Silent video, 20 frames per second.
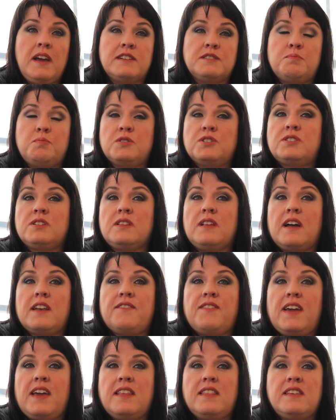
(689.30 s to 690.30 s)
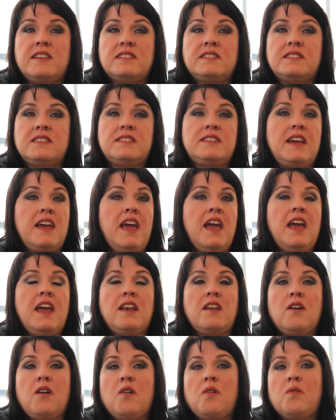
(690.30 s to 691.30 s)
has pushed a lot of atheists to say, hey,
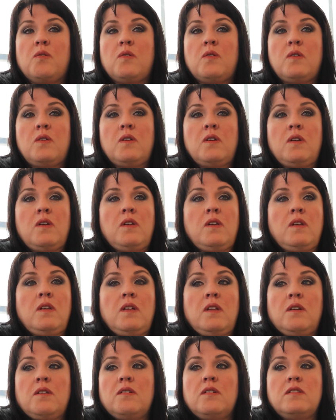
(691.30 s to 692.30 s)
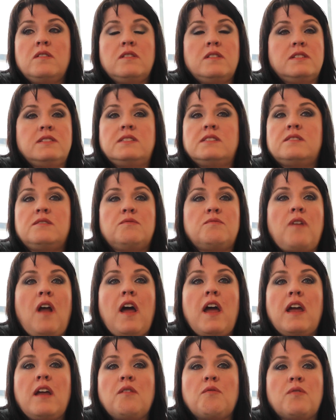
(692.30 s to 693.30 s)
no, this isn't
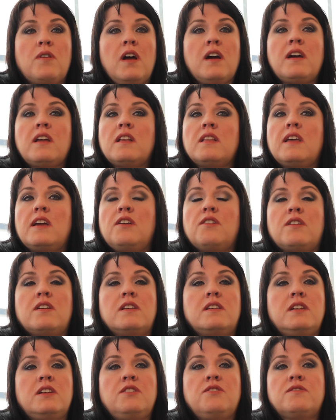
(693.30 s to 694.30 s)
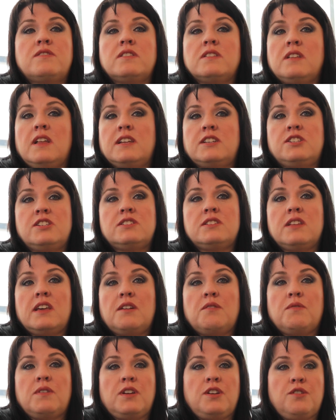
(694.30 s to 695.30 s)
right. We're not going to let you continue to
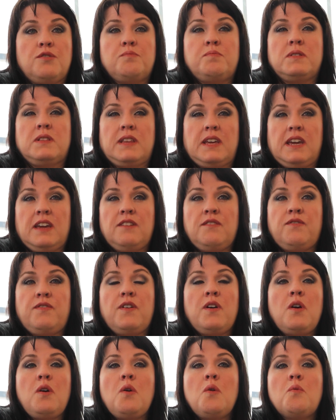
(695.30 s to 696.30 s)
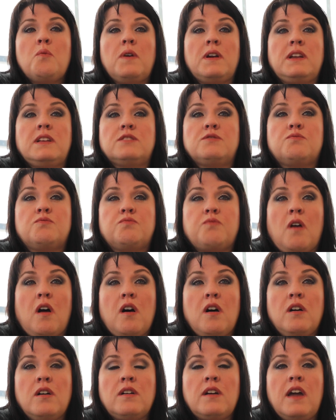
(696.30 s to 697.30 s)
legislate what you believe when it's
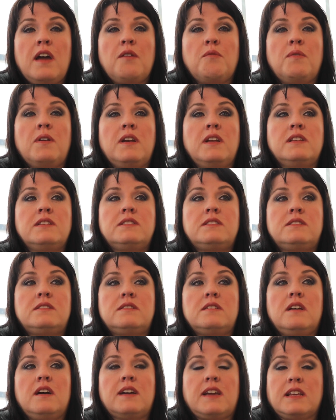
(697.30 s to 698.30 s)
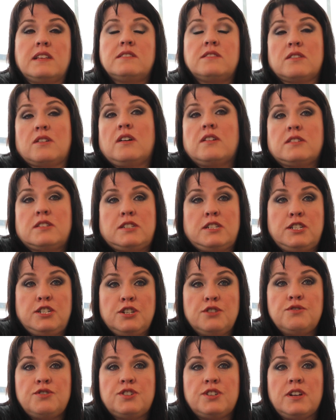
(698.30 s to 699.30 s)
wrong and when it's against the
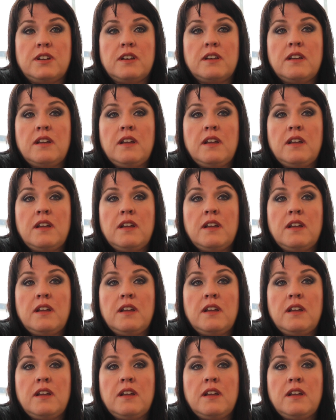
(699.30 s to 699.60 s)
Constitution.